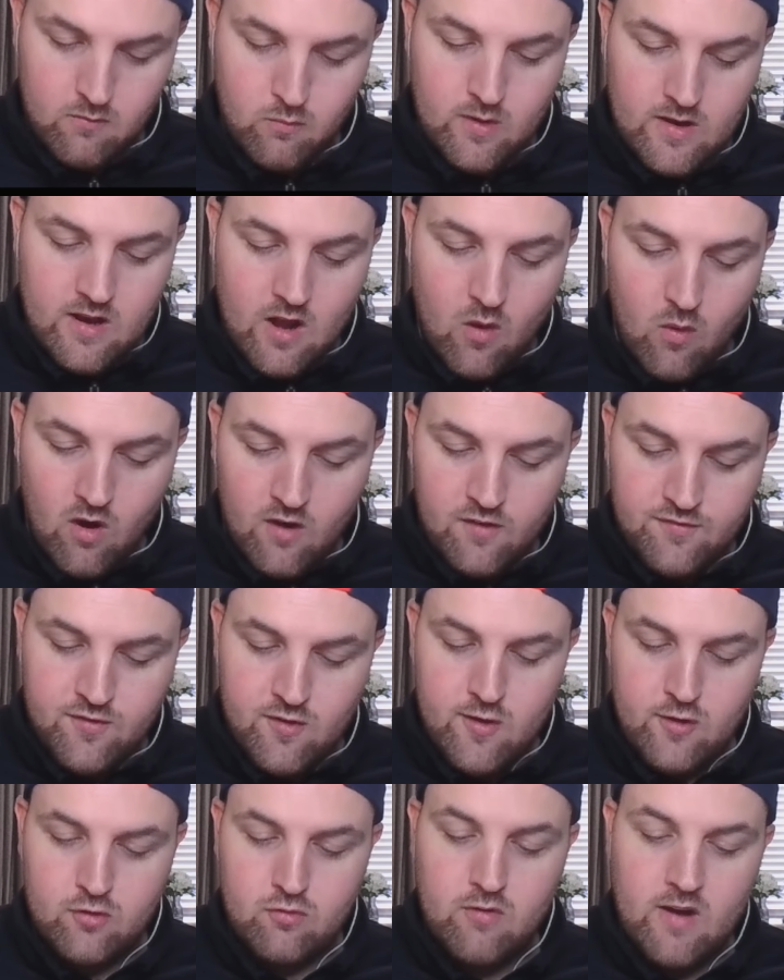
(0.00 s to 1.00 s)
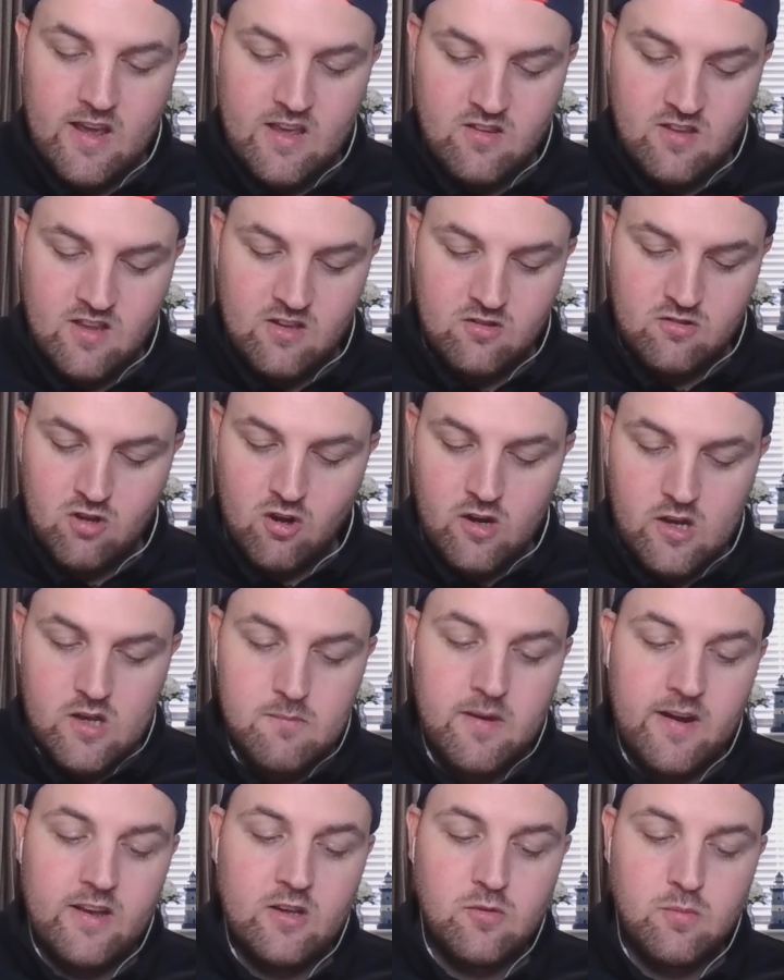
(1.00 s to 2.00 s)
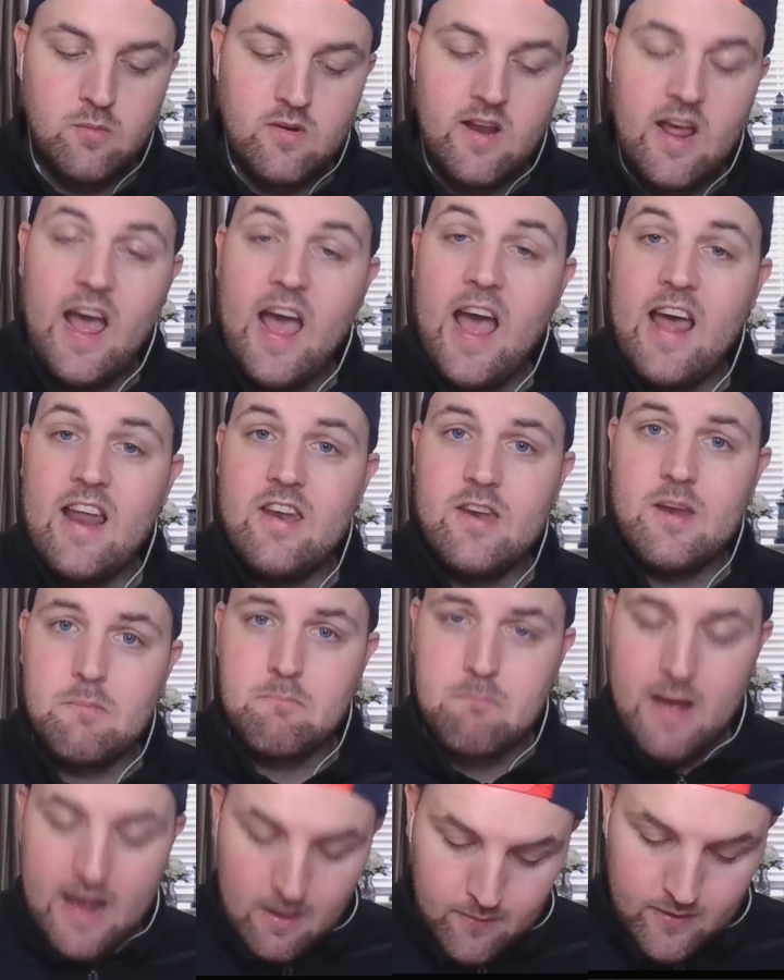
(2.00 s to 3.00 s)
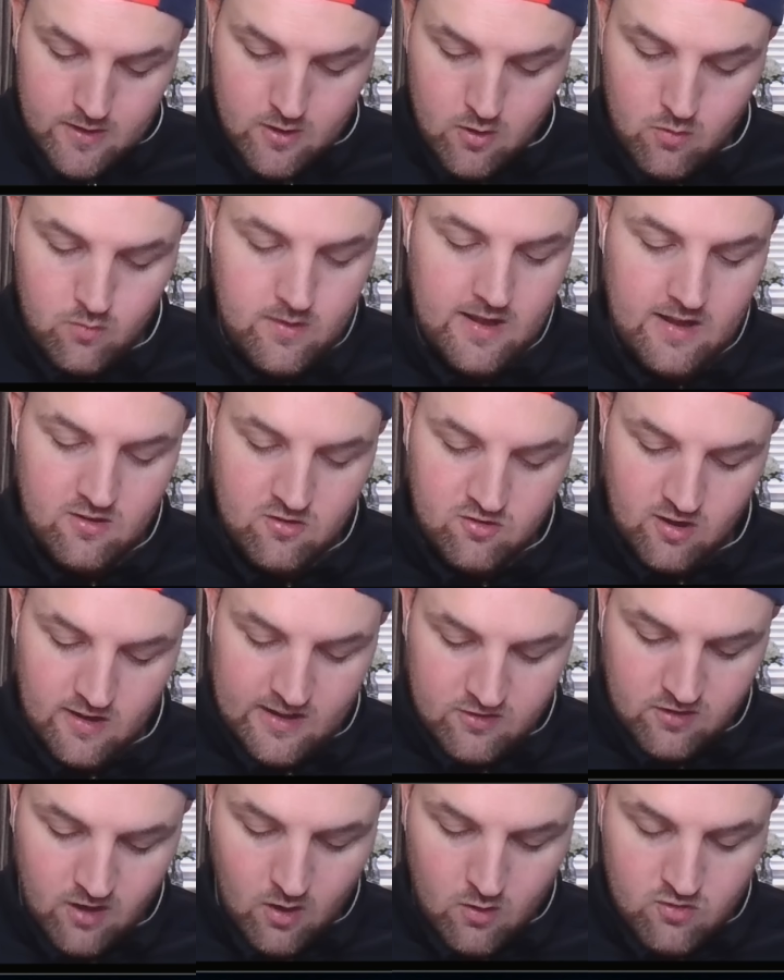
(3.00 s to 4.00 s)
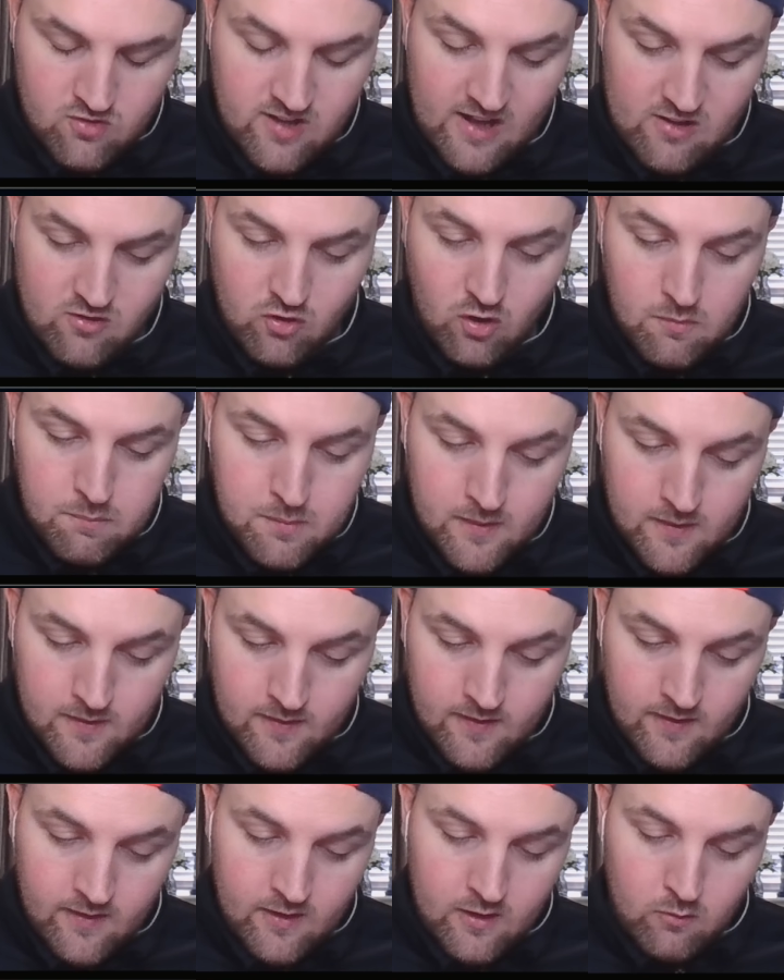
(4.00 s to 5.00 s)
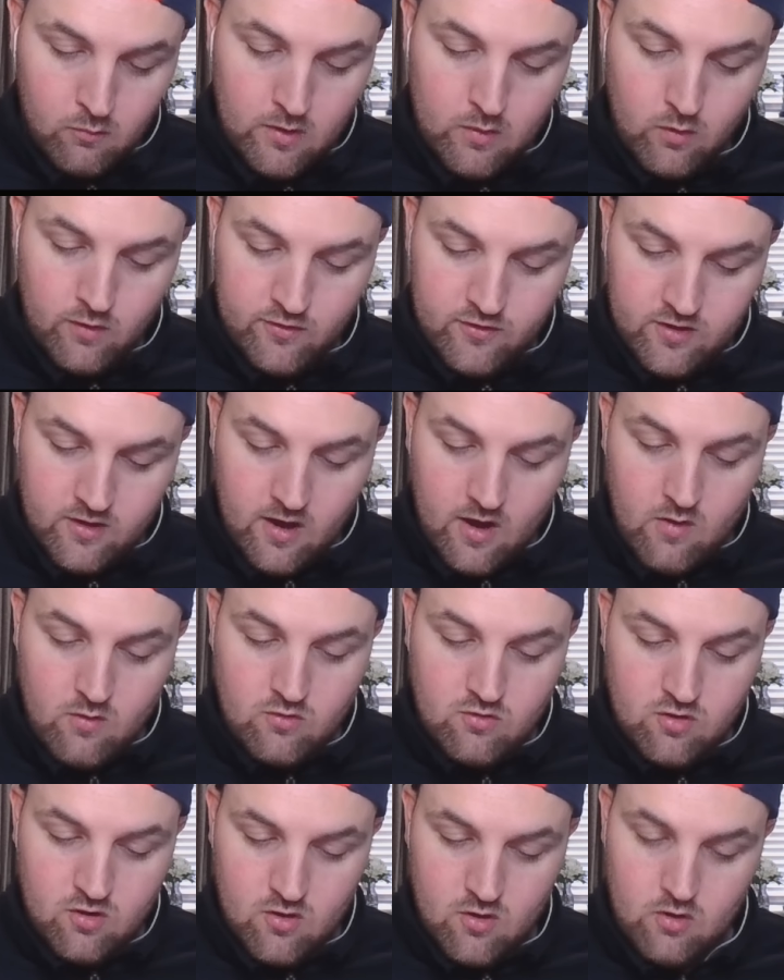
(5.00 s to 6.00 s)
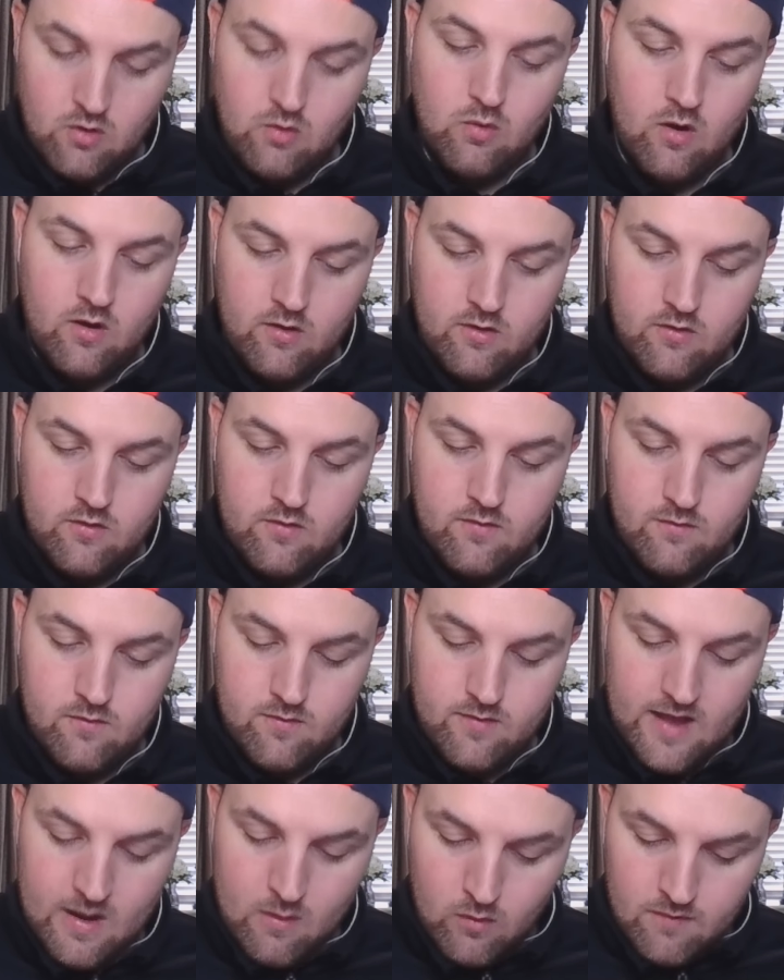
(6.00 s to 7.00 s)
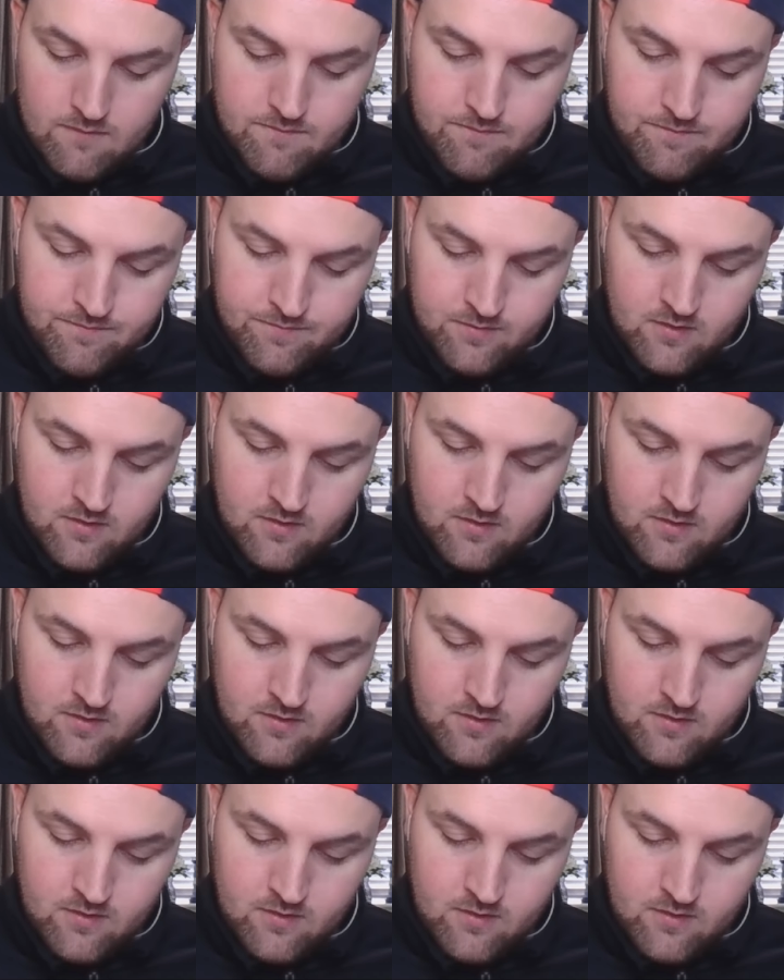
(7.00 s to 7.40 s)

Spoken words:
we know our first race is tyre management and power unit. So let's go set up. We want to go to that one.